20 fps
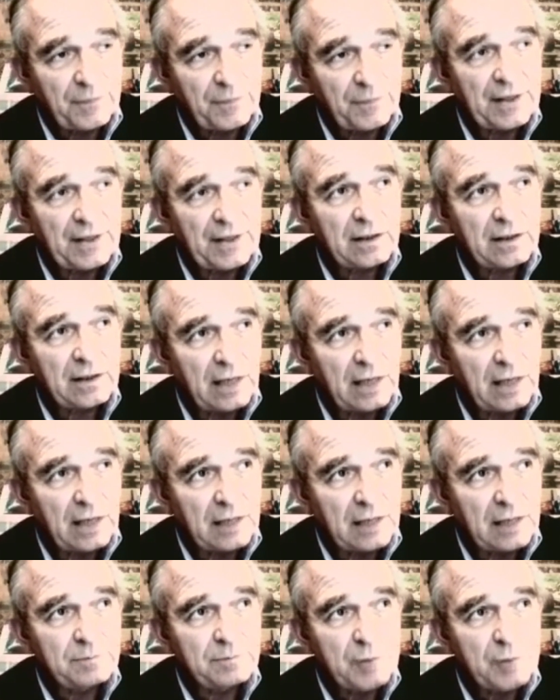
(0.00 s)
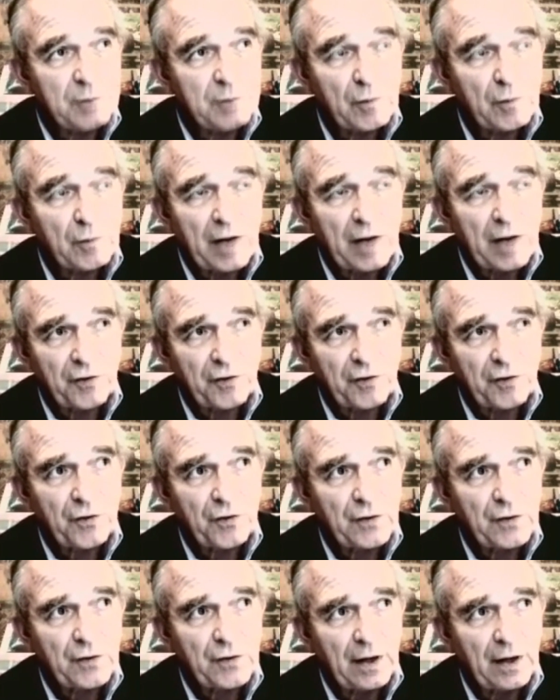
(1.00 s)
thing
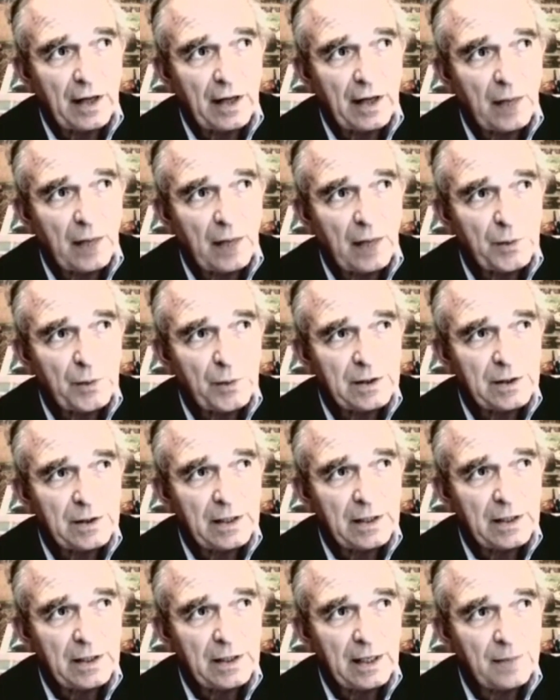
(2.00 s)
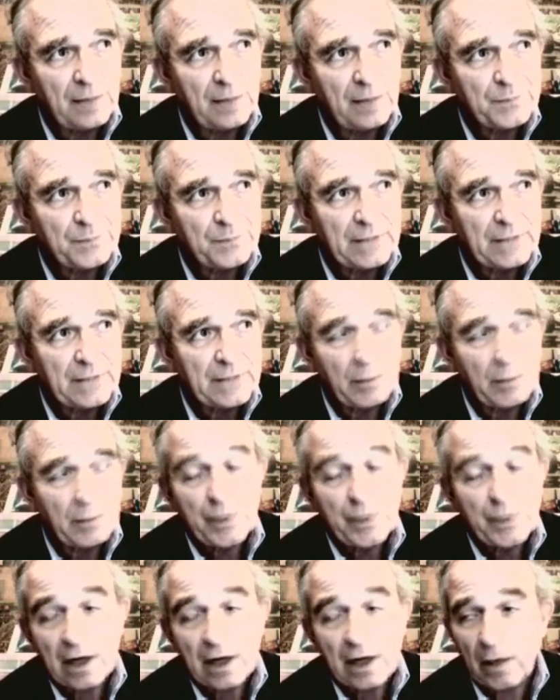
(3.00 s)
progresses, I will, and
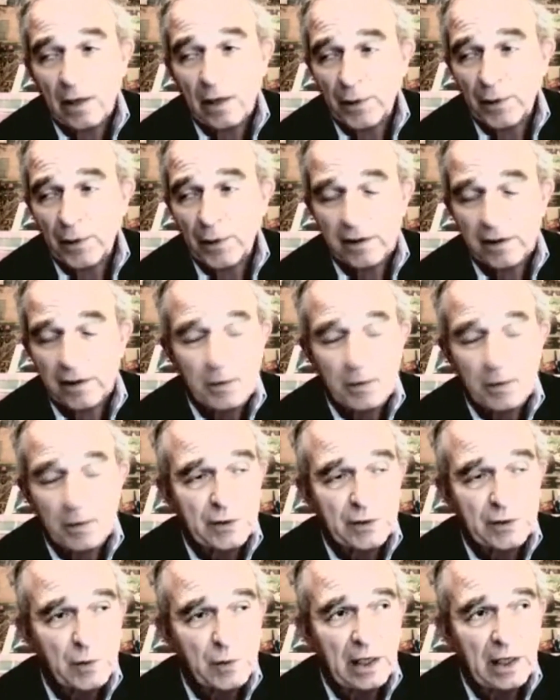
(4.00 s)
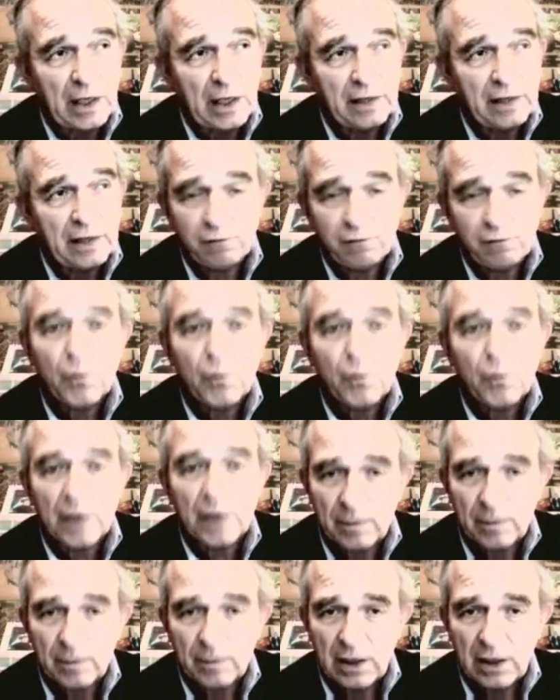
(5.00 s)
we're going to
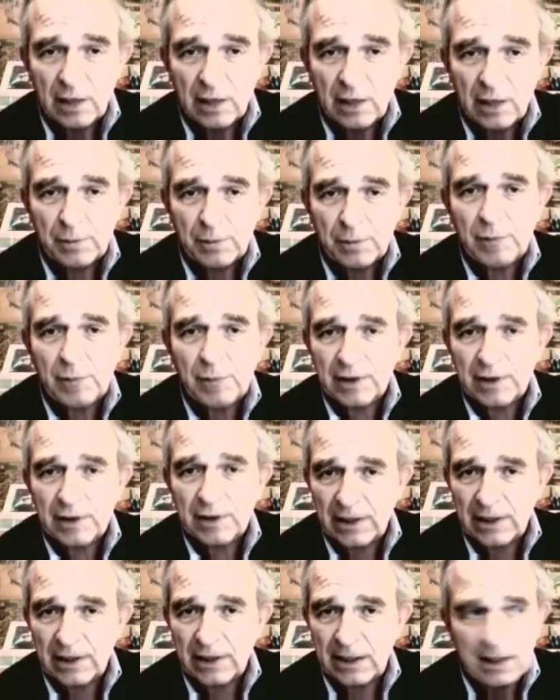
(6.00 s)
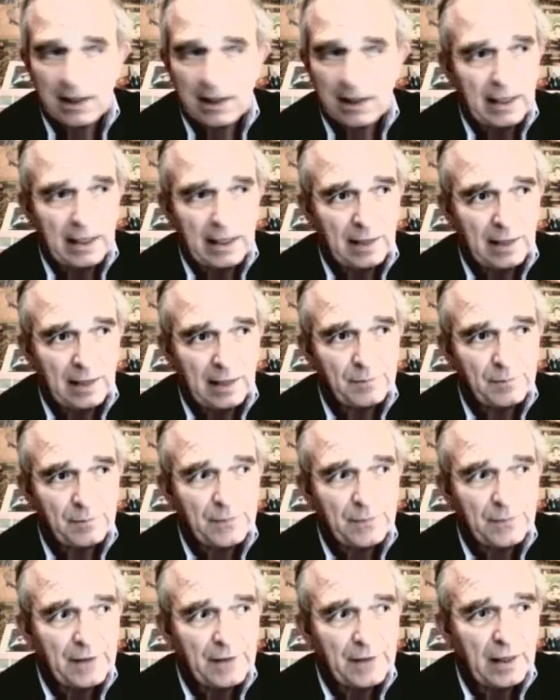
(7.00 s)
inform publicly
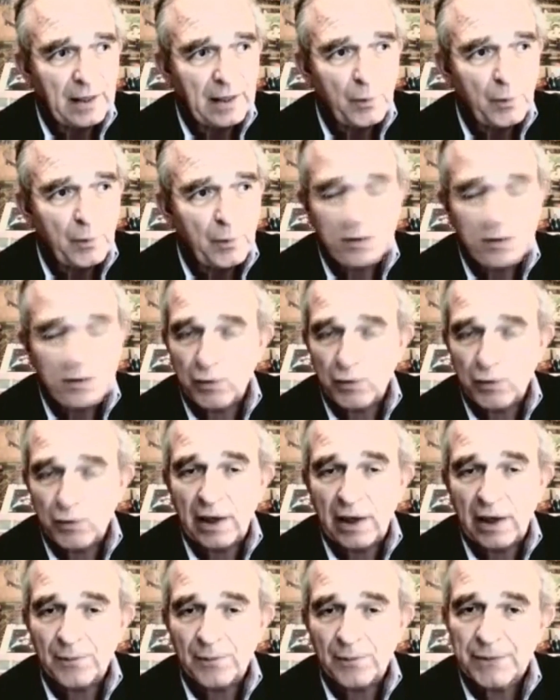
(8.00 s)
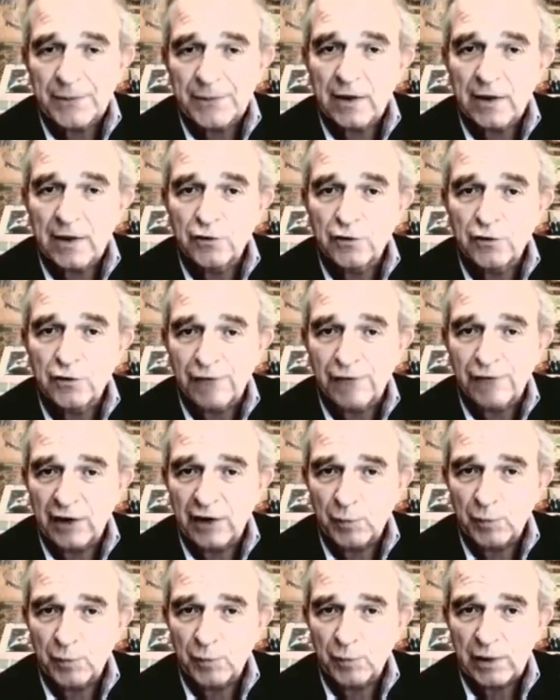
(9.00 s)
where to find
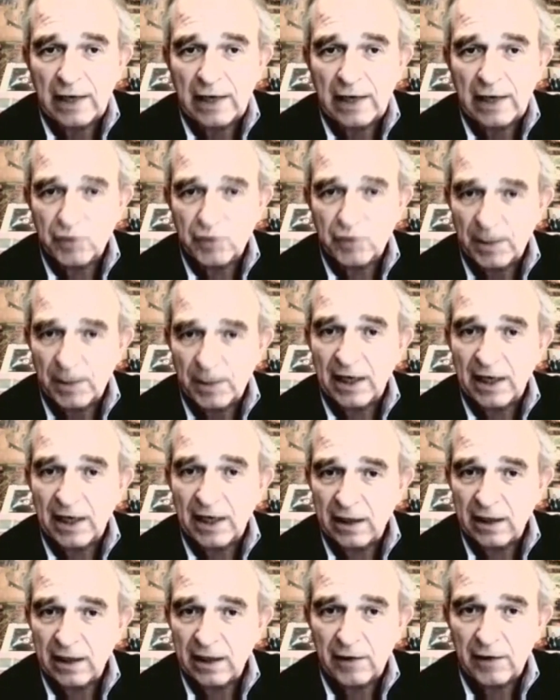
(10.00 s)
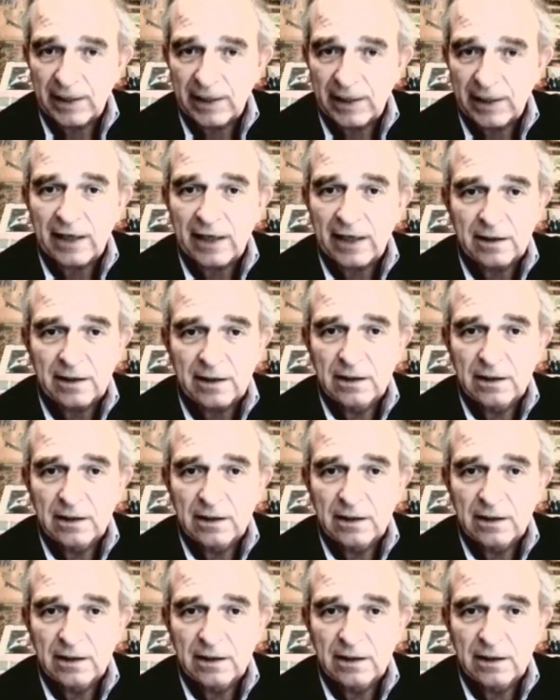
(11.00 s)
the book and how to buy it, how to get it.